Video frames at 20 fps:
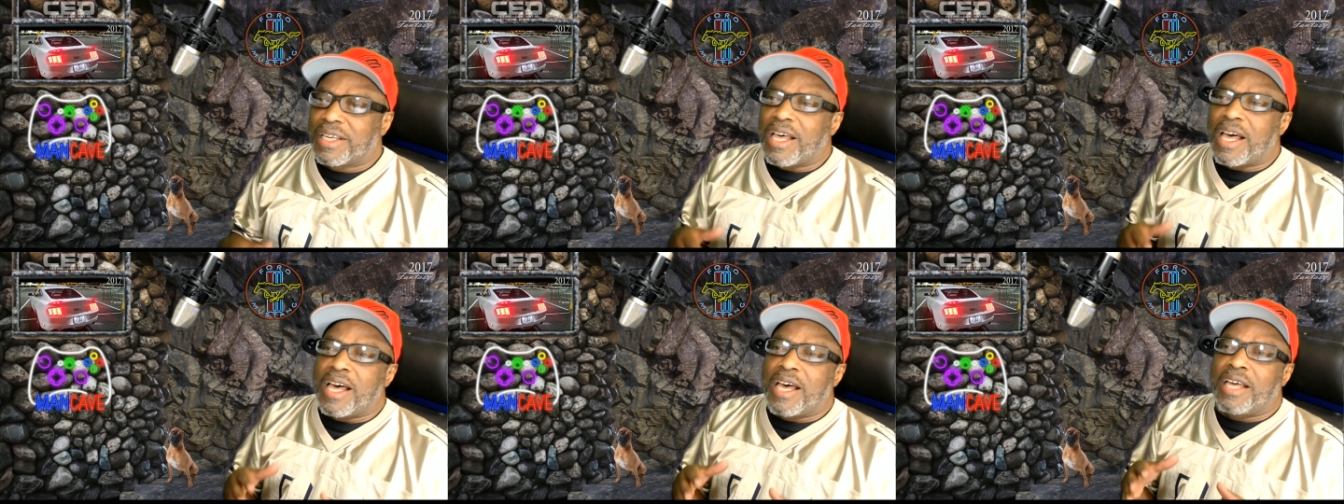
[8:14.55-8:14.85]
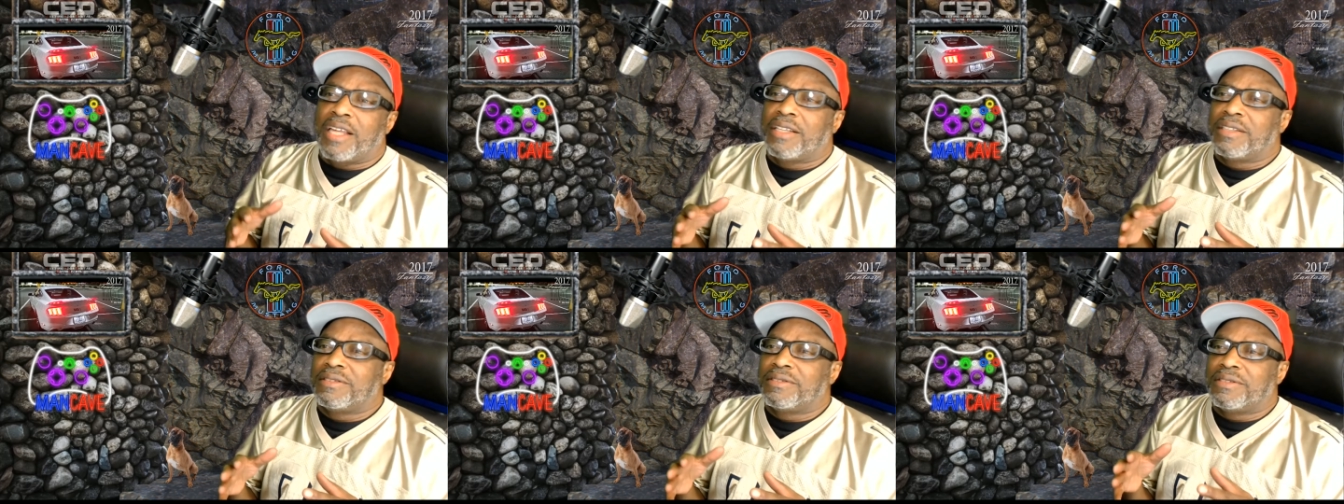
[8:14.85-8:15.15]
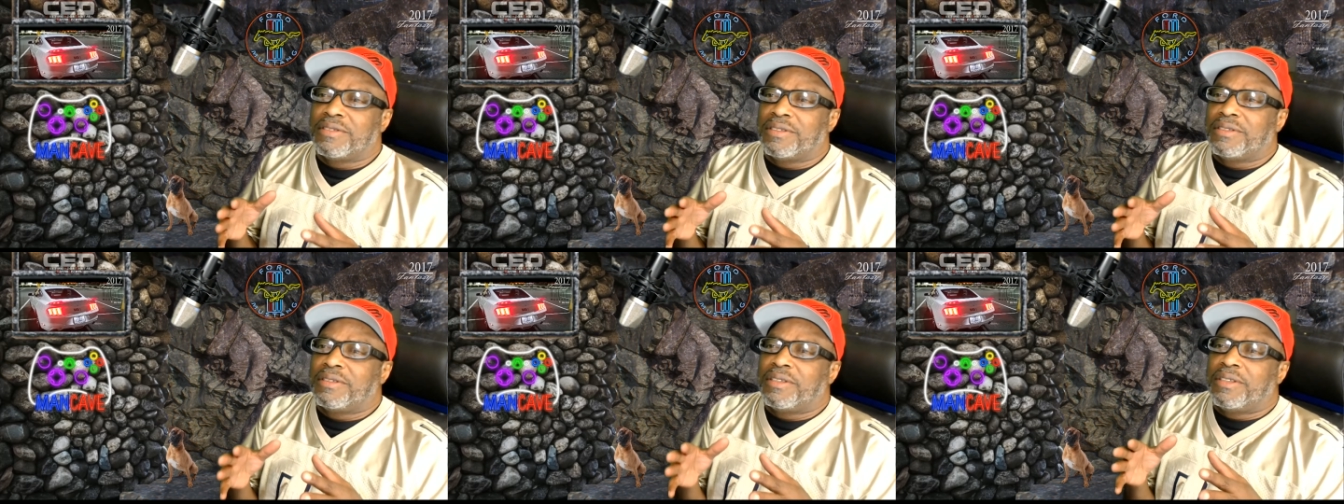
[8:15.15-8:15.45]

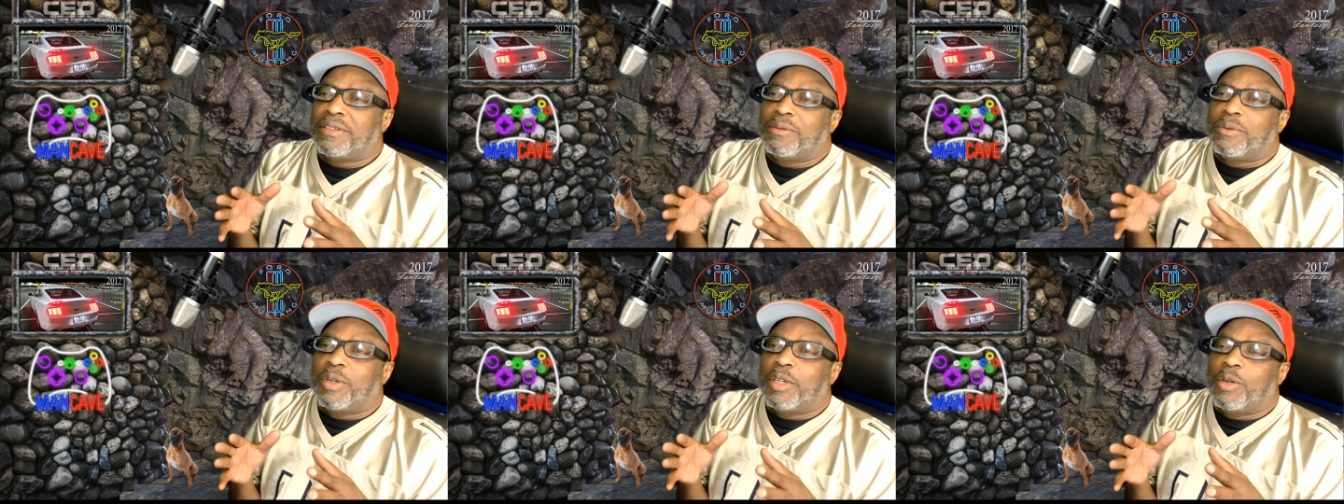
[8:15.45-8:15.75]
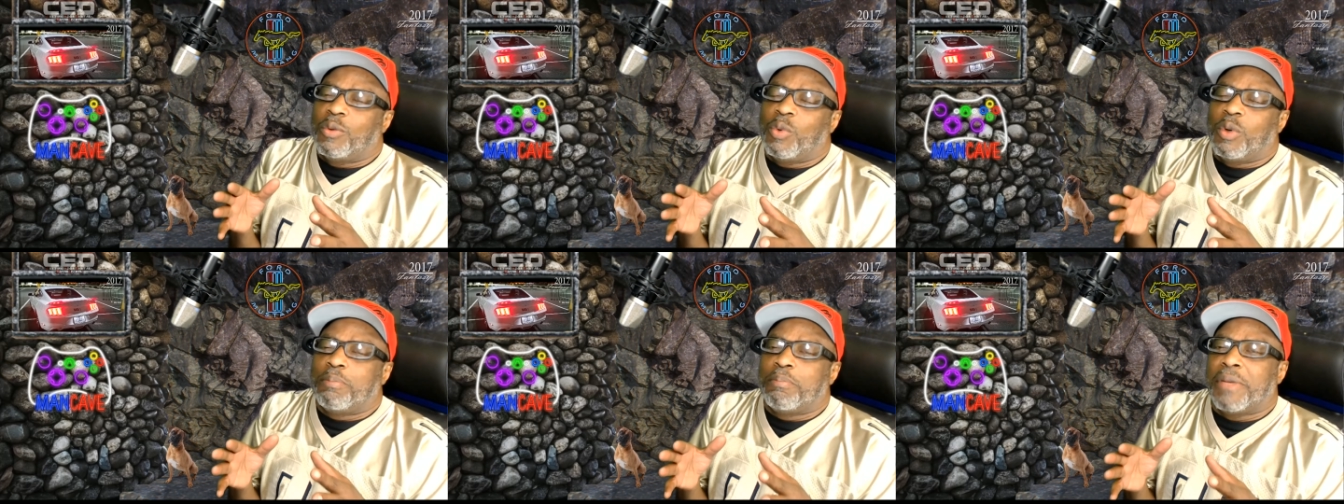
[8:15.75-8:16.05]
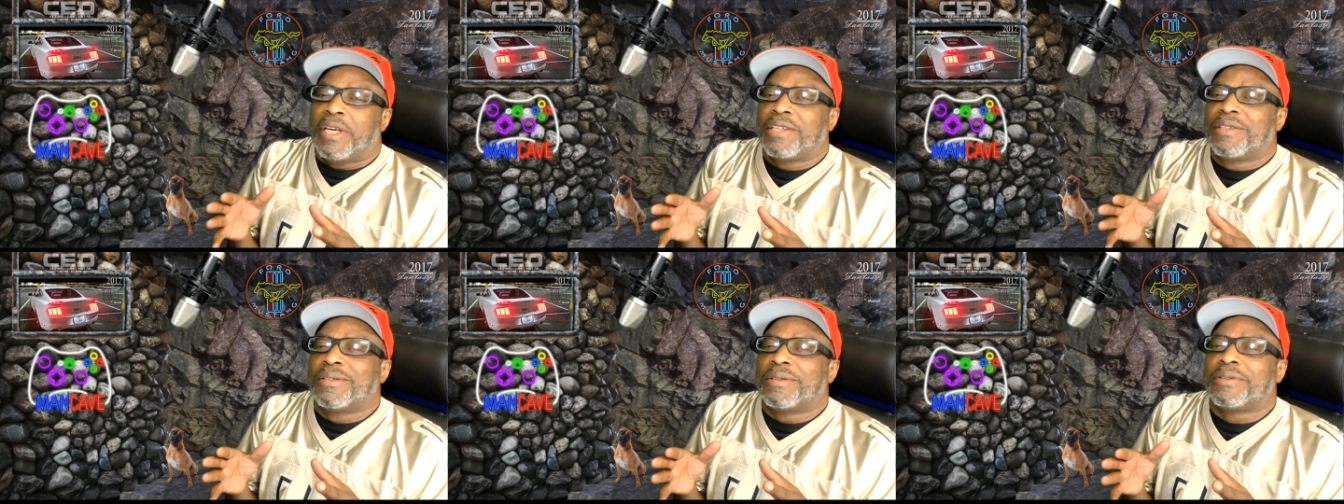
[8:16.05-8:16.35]
kind it would
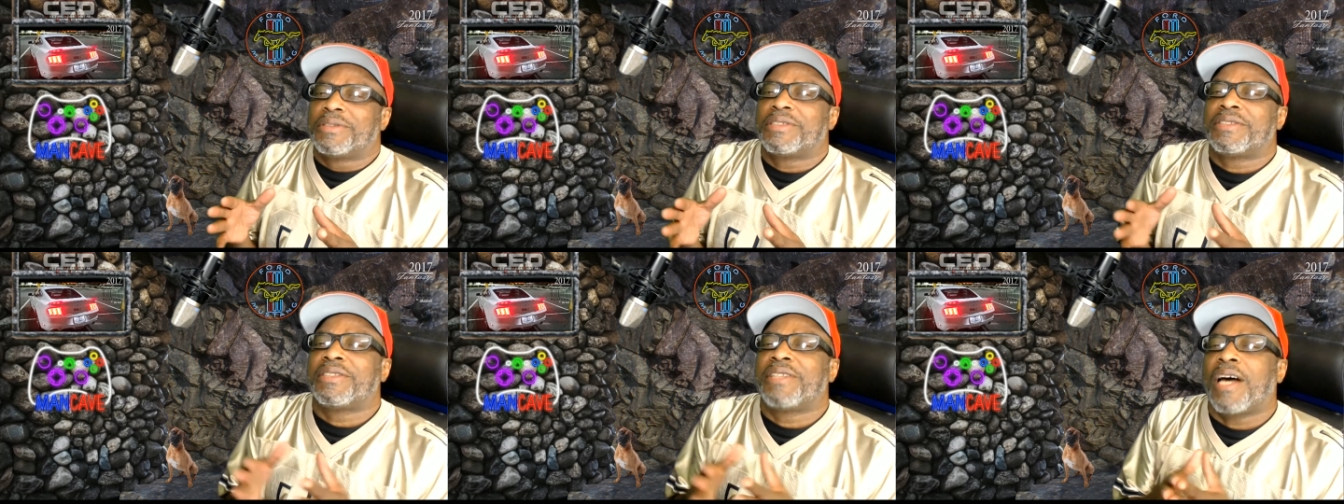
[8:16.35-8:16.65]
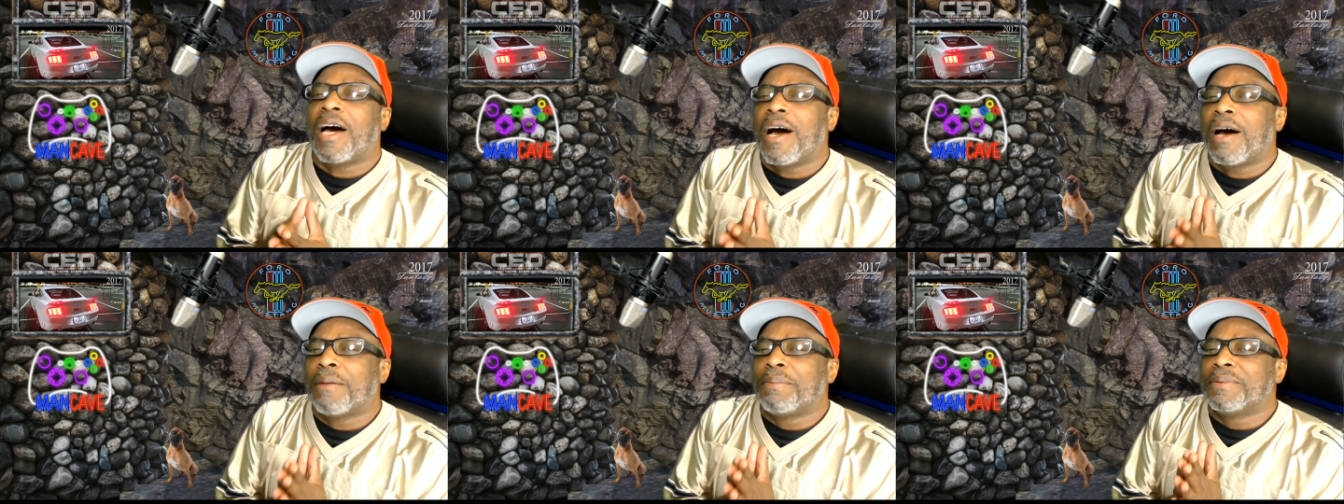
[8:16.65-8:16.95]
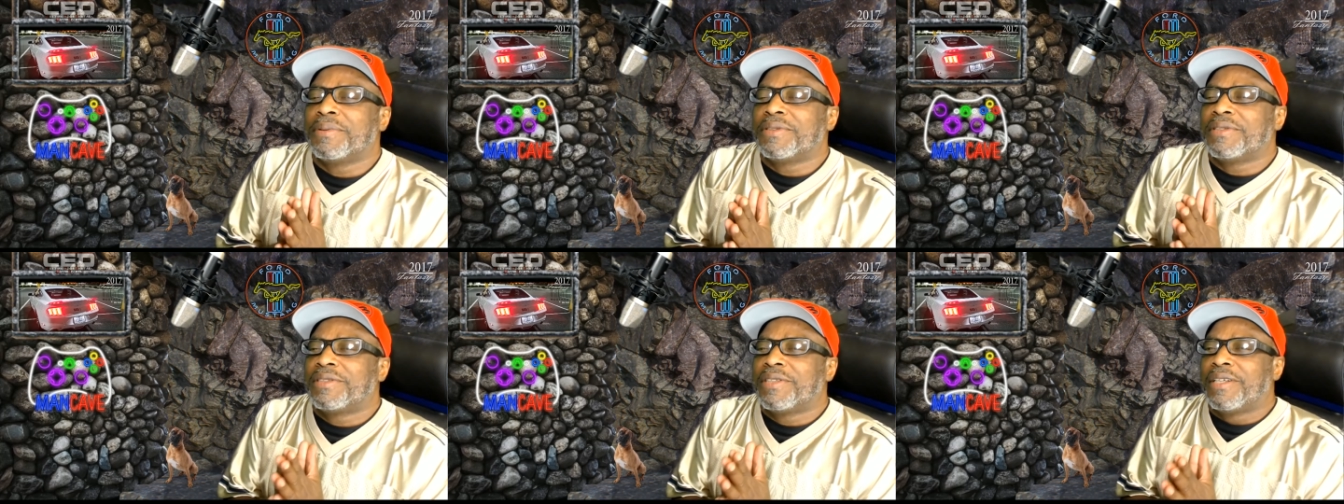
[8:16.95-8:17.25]
make you
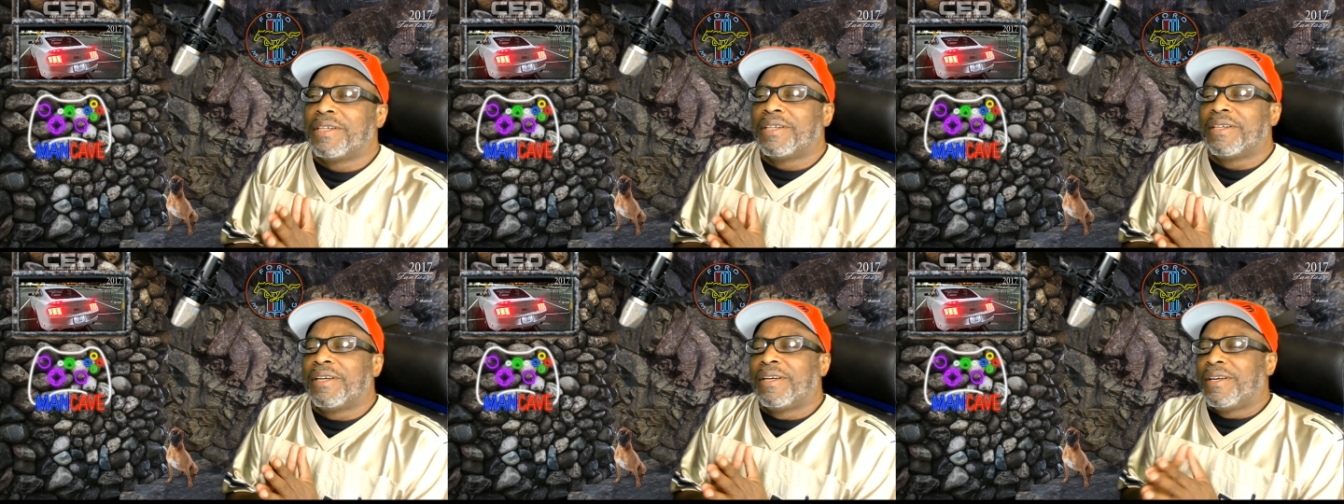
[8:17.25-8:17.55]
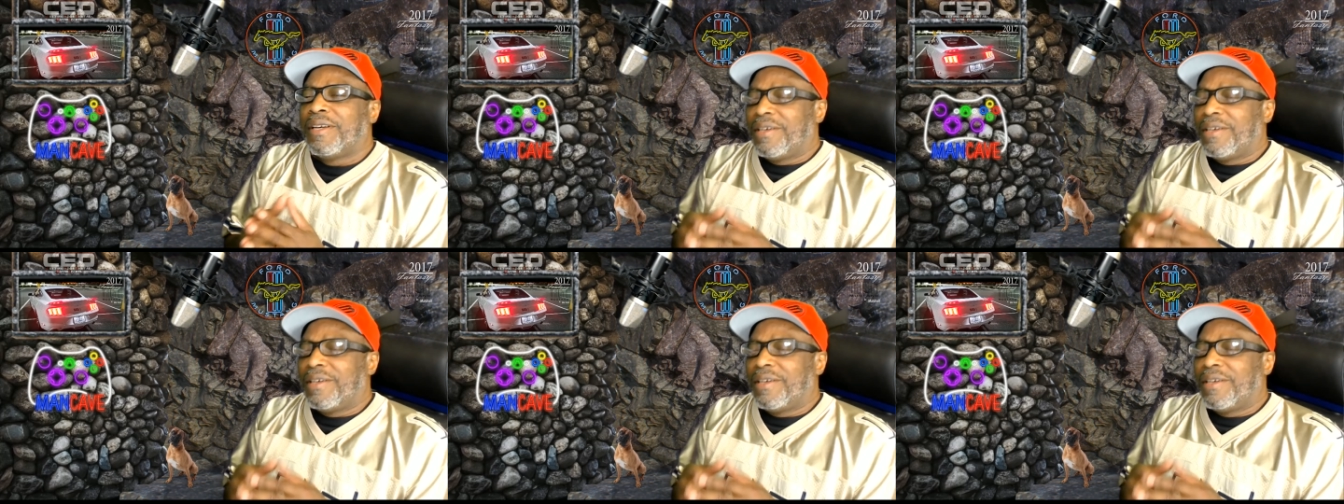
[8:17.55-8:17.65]
stop and say,